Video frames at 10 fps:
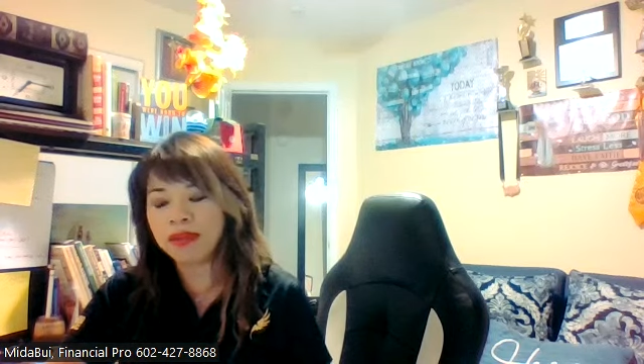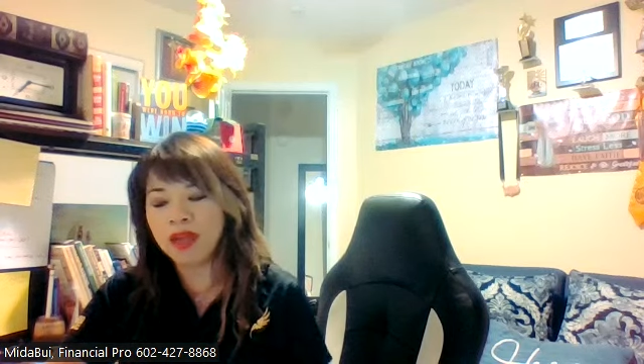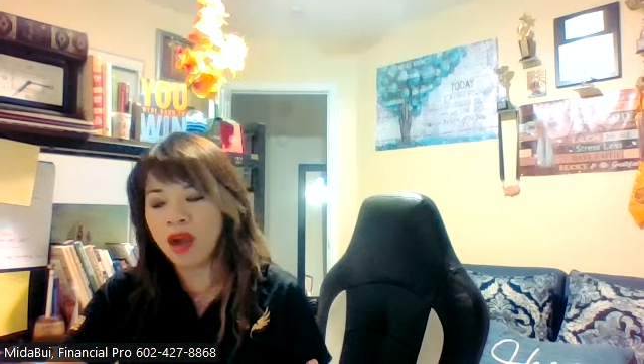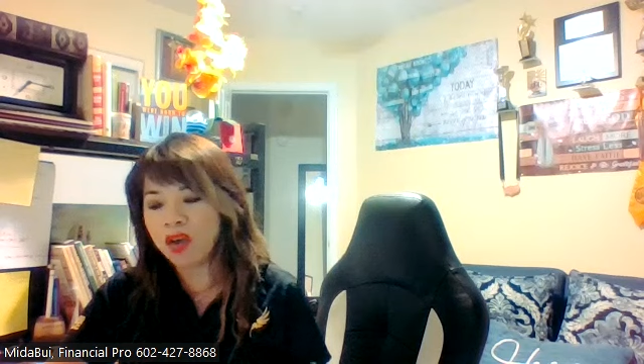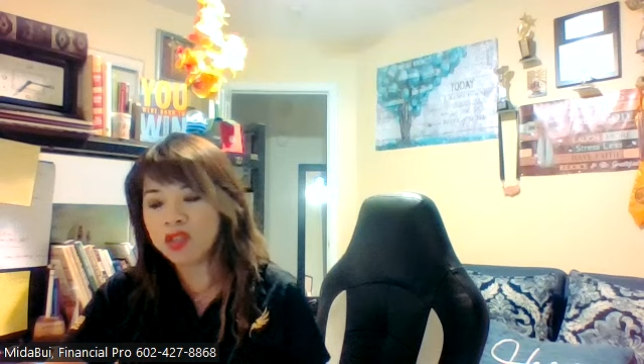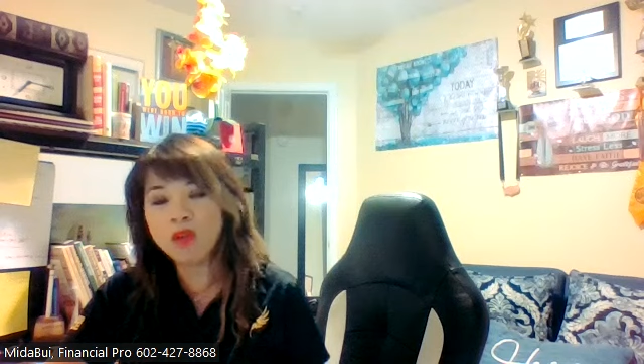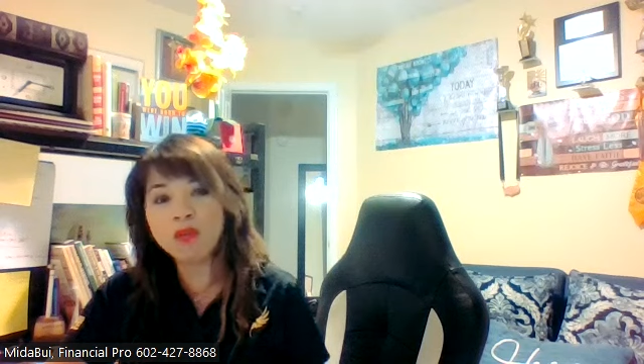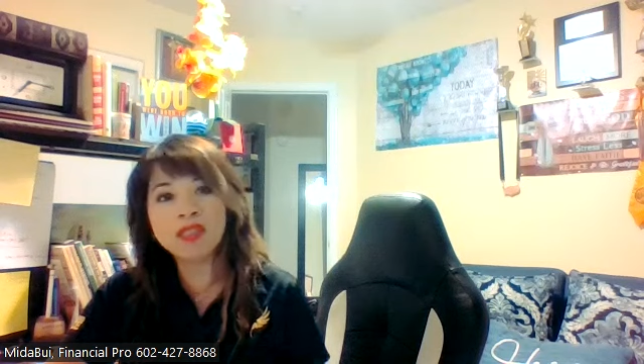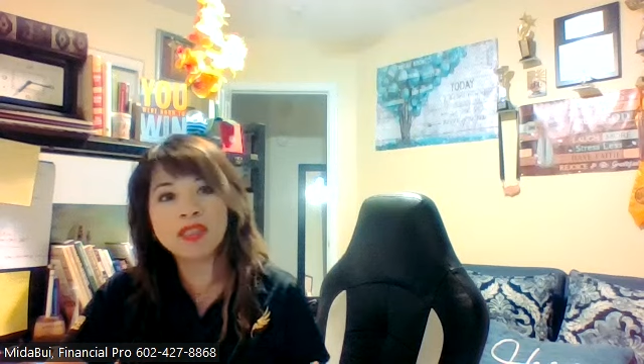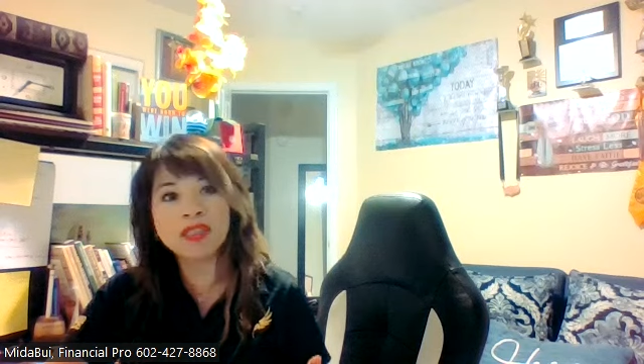it costs
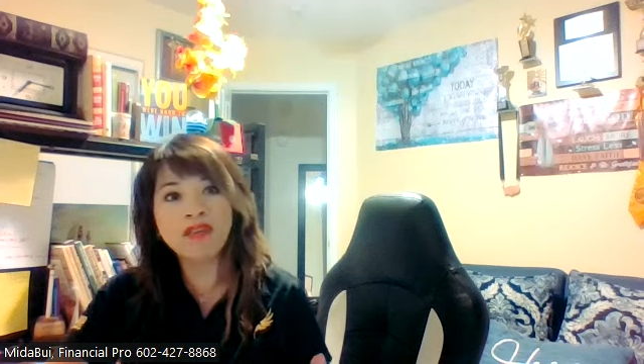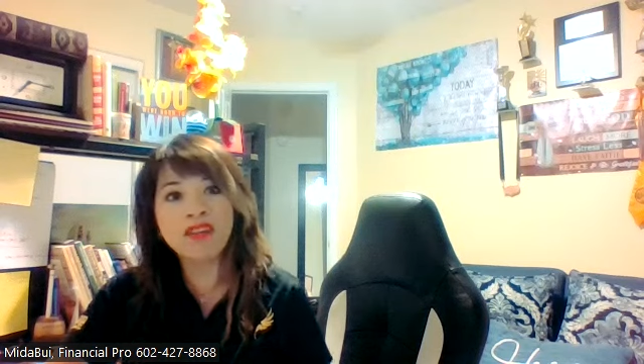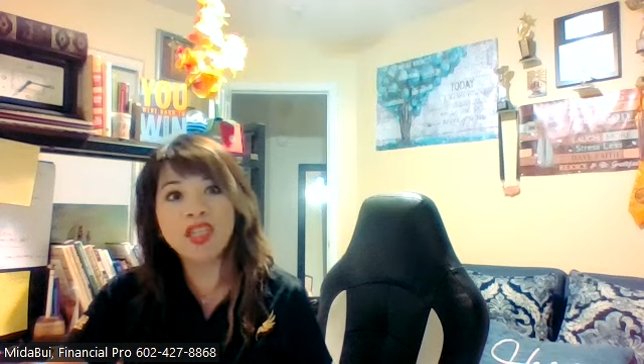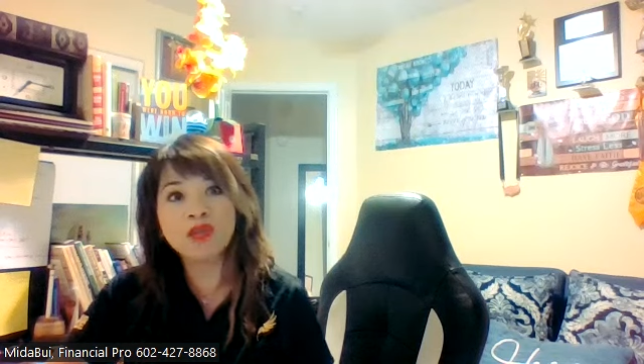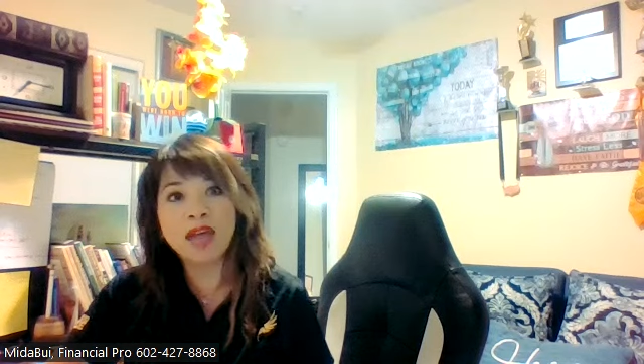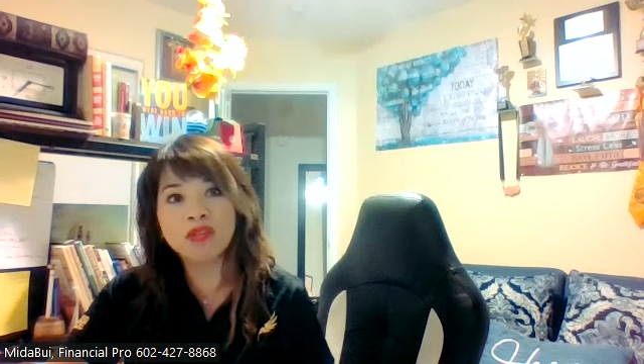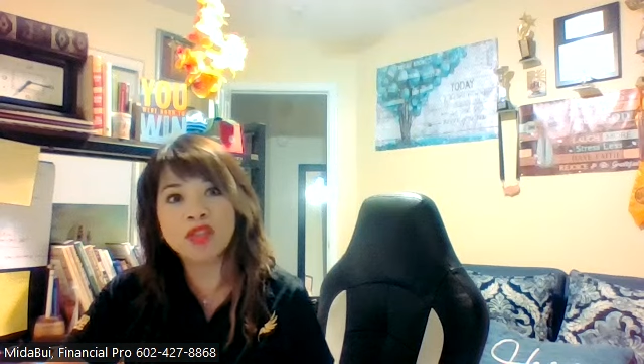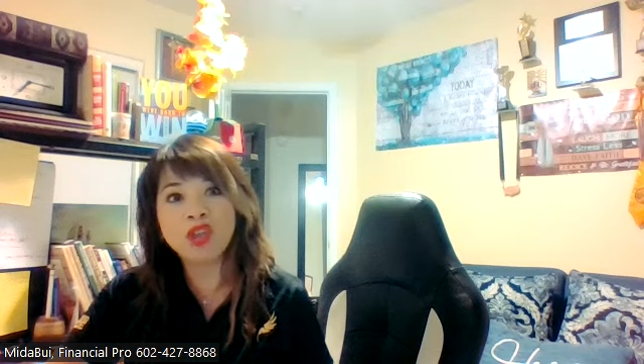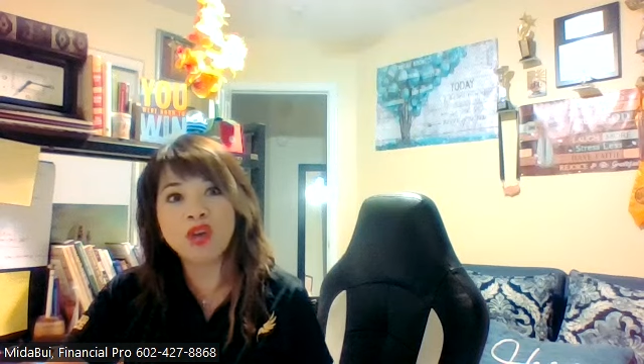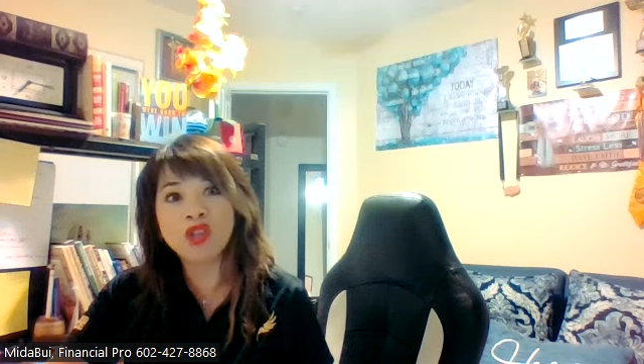almost
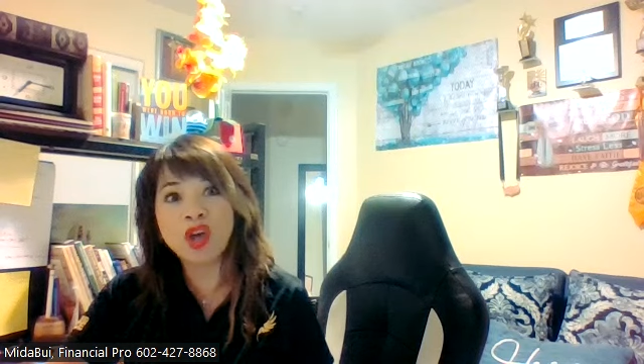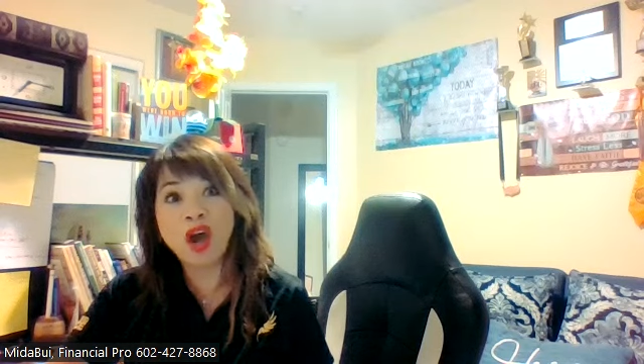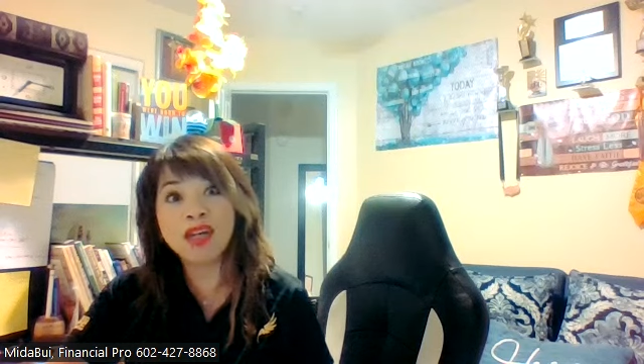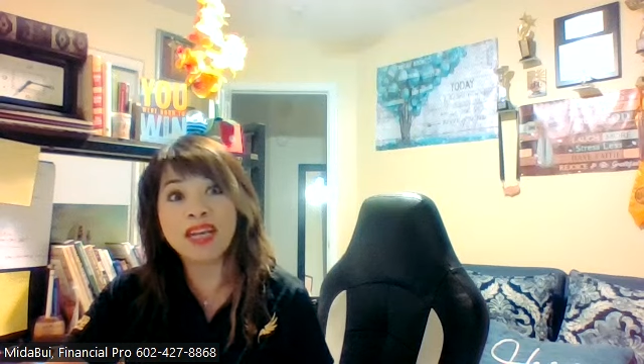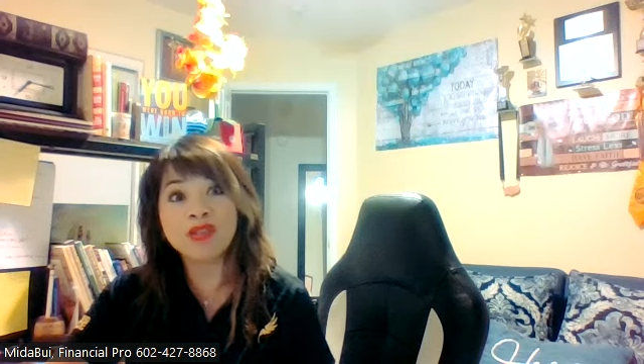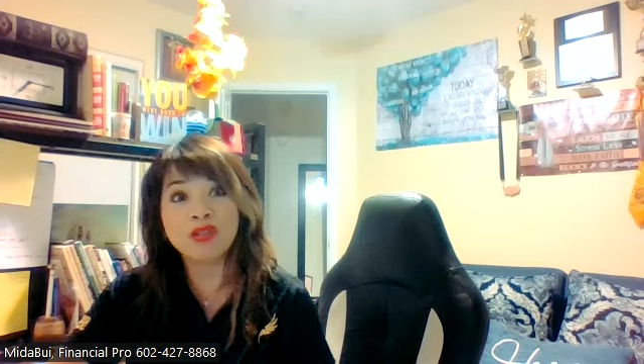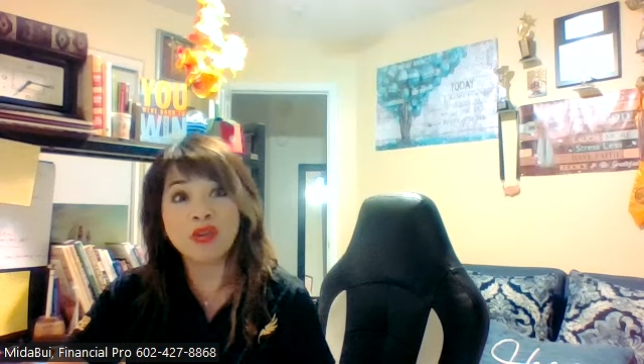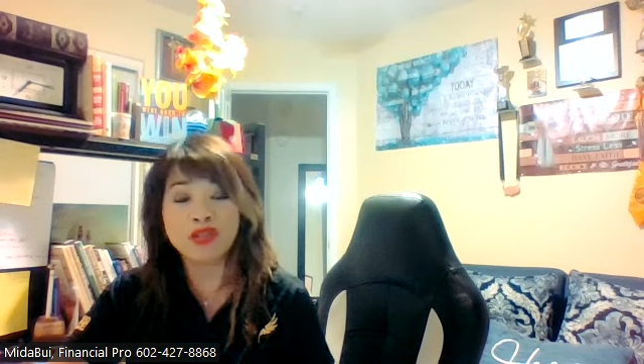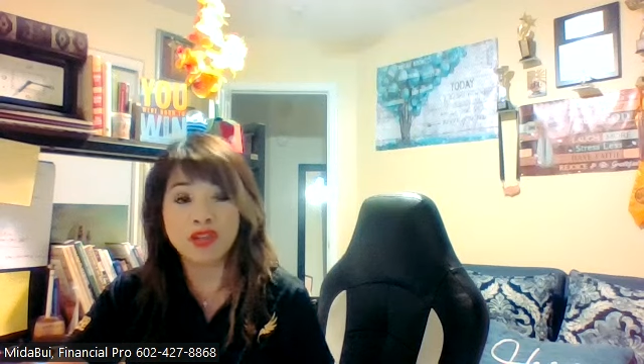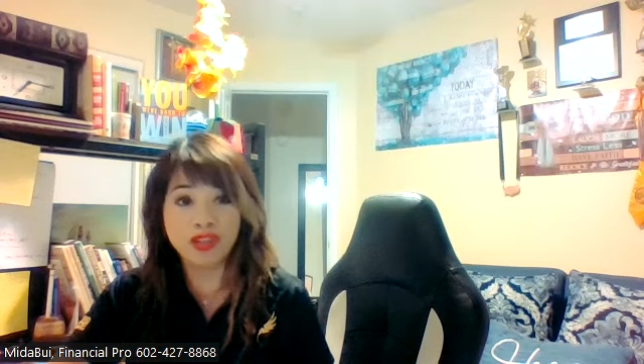$72,000 to
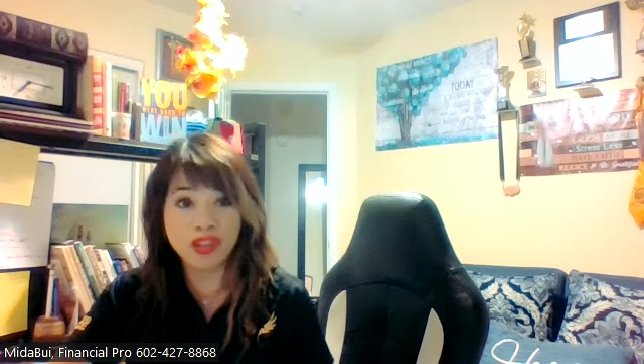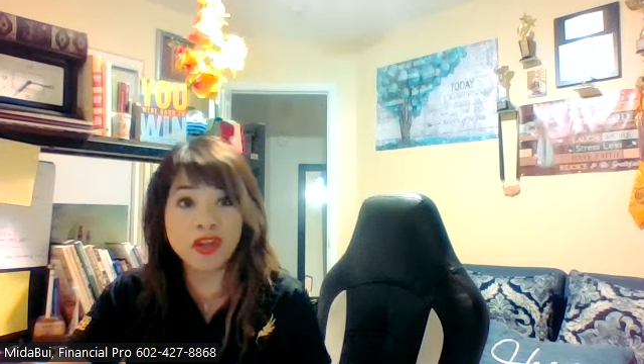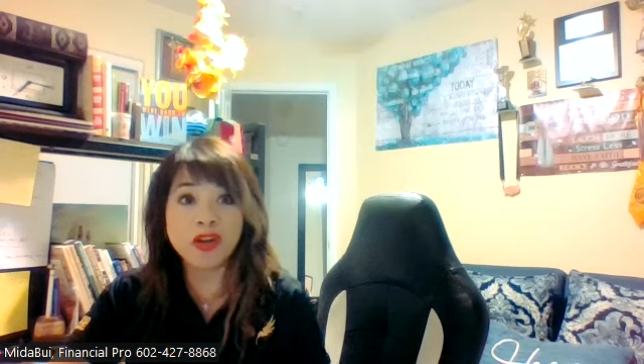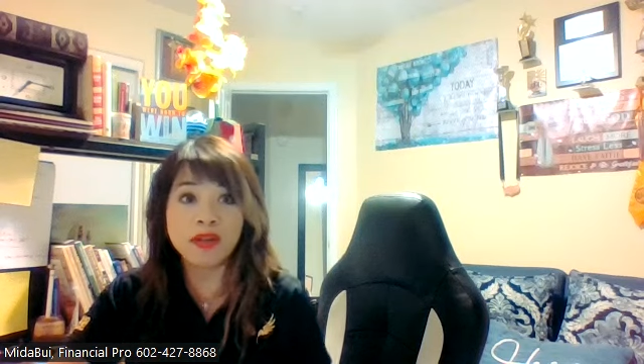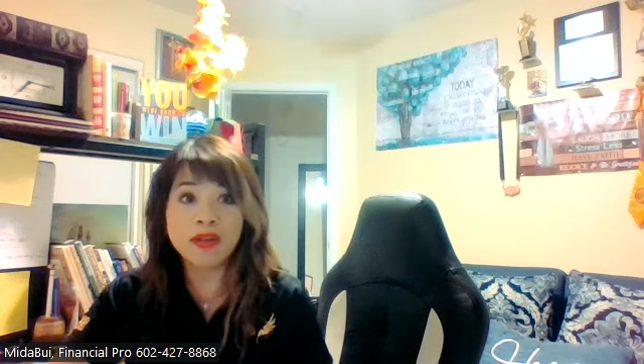$100,000 a year.